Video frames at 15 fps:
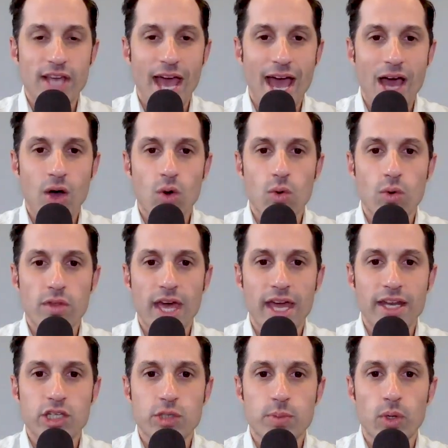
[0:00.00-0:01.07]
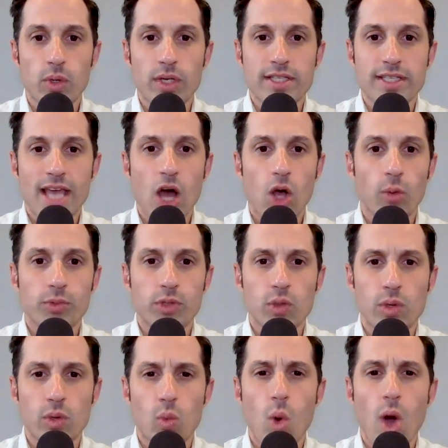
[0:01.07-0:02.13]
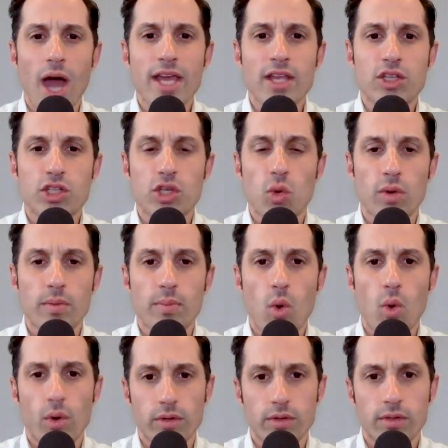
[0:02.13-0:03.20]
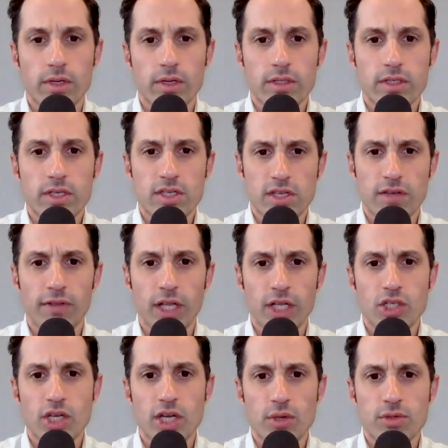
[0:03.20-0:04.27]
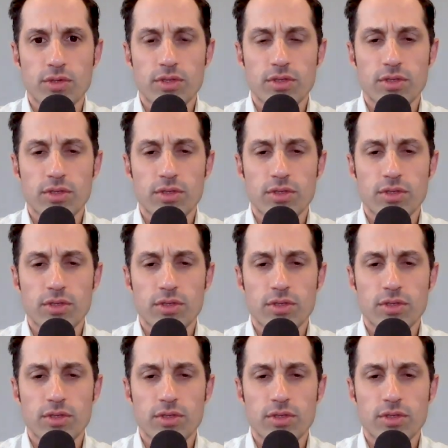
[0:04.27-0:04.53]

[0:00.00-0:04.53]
how that experience helped you and why it's so important to civil engineers.